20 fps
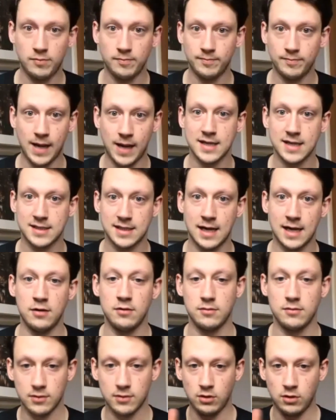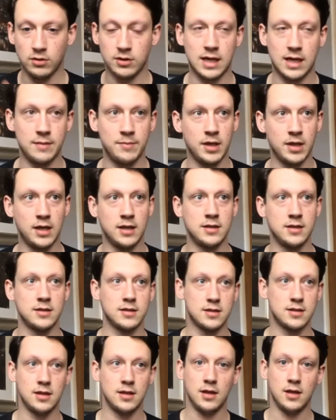passed out. Called the
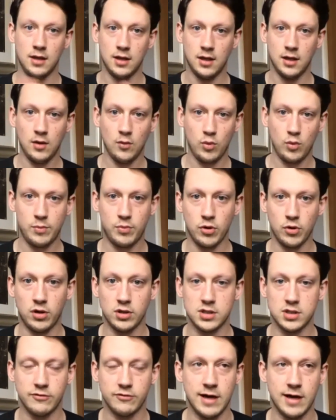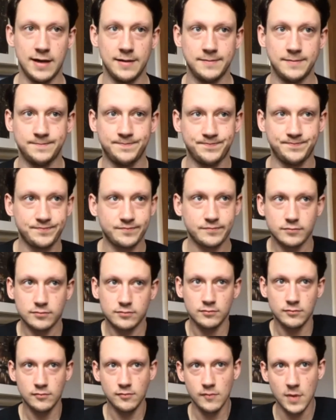ambulance. We brought her in.
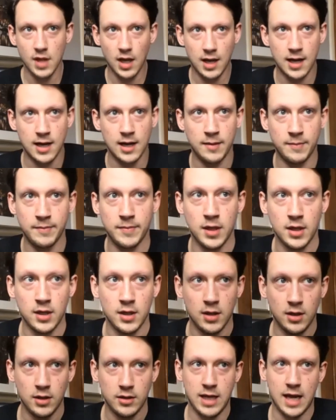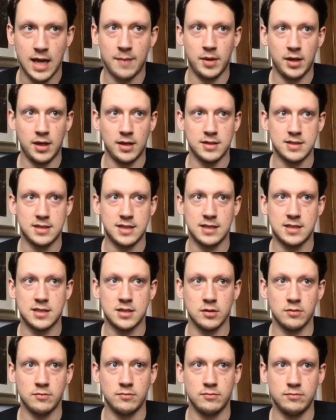The ambulance did
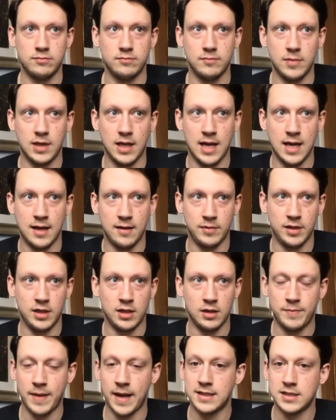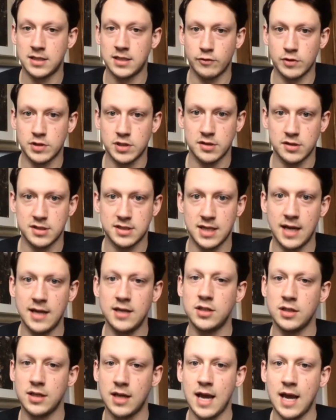some basic
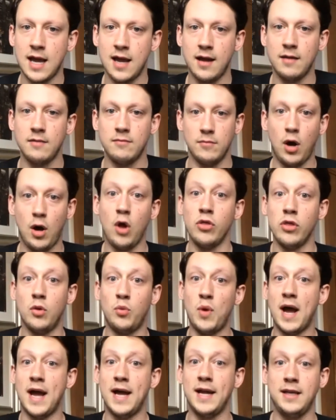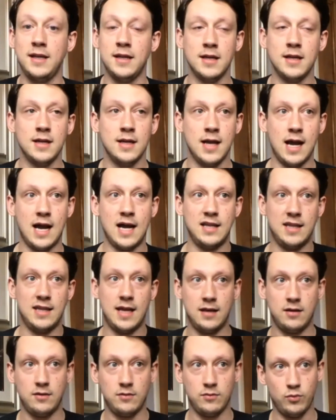resuscitation care on the way, and
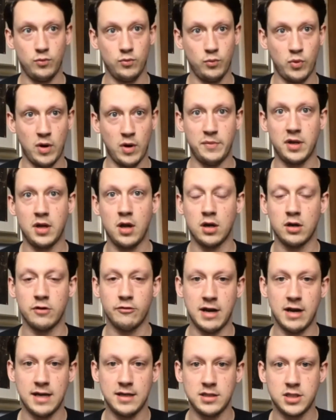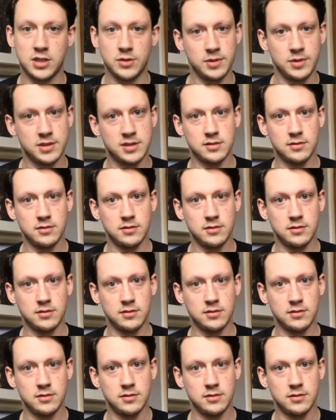then when we got her in, she was